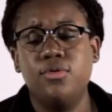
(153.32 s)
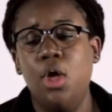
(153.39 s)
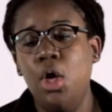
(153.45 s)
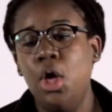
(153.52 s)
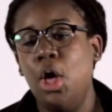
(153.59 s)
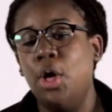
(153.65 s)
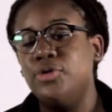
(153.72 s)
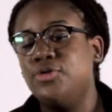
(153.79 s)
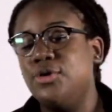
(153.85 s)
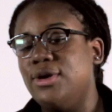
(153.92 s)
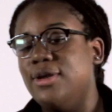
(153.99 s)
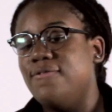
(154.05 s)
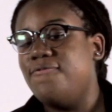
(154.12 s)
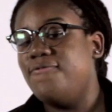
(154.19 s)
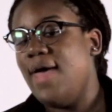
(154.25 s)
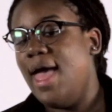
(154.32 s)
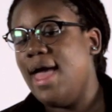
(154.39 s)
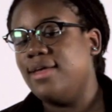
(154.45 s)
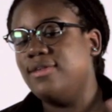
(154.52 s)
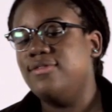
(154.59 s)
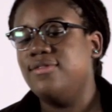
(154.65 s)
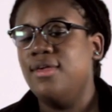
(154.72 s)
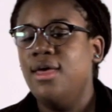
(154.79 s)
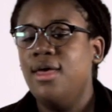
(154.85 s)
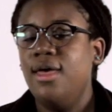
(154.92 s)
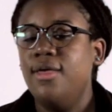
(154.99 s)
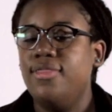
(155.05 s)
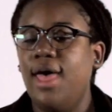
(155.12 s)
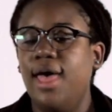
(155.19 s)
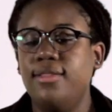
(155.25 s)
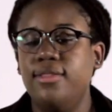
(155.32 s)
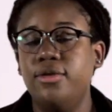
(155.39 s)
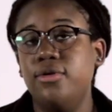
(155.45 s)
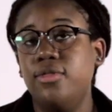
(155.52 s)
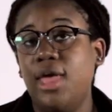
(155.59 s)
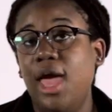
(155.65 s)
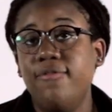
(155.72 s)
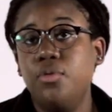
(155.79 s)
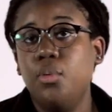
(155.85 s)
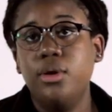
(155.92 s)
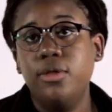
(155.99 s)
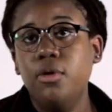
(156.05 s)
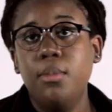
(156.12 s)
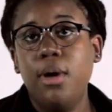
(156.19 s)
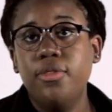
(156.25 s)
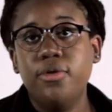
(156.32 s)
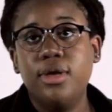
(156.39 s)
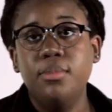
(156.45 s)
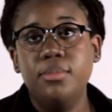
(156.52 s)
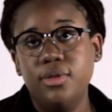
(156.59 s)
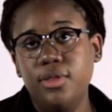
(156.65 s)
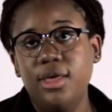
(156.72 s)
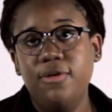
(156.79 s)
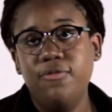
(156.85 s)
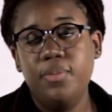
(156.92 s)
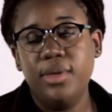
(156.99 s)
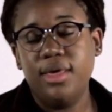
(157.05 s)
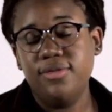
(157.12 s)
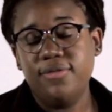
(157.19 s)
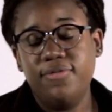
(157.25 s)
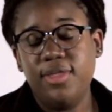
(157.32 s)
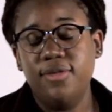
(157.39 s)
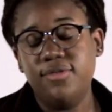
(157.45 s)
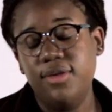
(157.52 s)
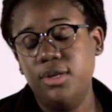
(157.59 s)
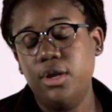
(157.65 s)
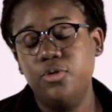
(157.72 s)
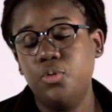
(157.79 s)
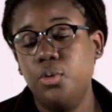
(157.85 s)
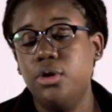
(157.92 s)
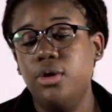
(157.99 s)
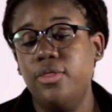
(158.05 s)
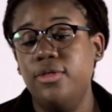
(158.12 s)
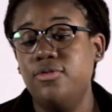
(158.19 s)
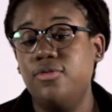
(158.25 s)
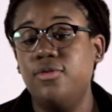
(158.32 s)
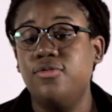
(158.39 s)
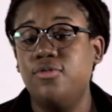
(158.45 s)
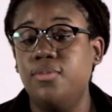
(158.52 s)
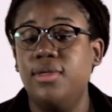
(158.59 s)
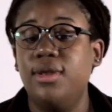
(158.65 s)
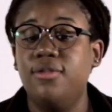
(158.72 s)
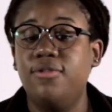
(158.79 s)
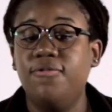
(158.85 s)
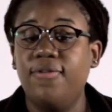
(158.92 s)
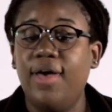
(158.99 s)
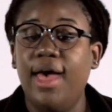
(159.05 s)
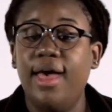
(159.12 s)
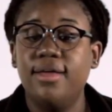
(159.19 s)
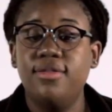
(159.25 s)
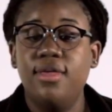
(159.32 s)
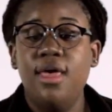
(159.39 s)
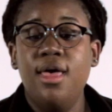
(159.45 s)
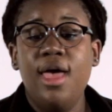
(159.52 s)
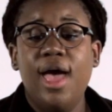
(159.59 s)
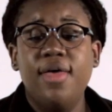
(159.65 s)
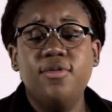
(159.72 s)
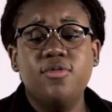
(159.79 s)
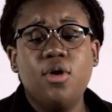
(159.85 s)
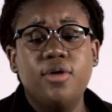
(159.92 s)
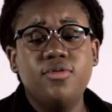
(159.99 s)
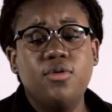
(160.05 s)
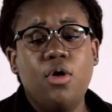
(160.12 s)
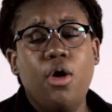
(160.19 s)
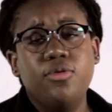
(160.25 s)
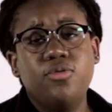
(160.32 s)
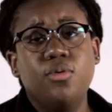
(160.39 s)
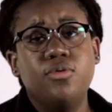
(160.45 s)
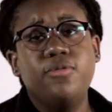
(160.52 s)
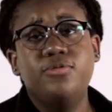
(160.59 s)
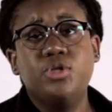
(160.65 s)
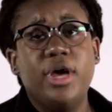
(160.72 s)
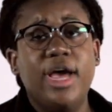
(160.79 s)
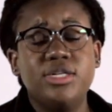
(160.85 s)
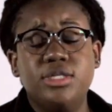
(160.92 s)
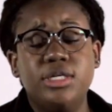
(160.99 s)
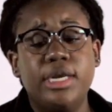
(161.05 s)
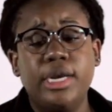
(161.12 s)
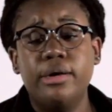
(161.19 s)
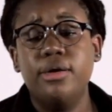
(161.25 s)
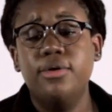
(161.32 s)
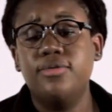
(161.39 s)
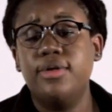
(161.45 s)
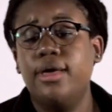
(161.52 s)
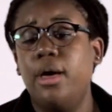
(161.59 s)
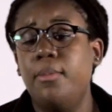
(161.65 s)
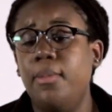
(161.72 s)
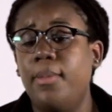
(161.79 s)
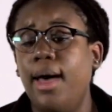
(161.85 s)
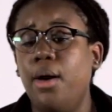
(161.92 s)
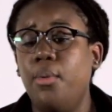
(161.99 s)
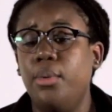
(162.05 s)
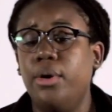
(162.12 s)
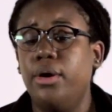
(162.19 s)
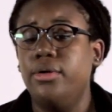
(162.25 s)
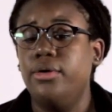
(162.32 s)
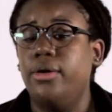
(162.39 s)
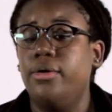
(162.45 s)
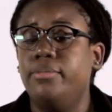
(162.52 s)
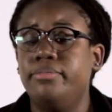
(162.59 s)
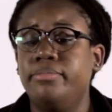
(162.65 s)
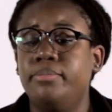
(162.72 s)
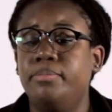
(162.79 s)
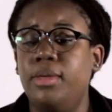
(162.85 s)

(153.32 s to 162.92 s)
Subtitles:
there's alternative facts that literally everyone and their mother can believe, because if they see it on Twitter, they just assume that it's fact. And this causes all sorts of trash scenarios that come about where, you know,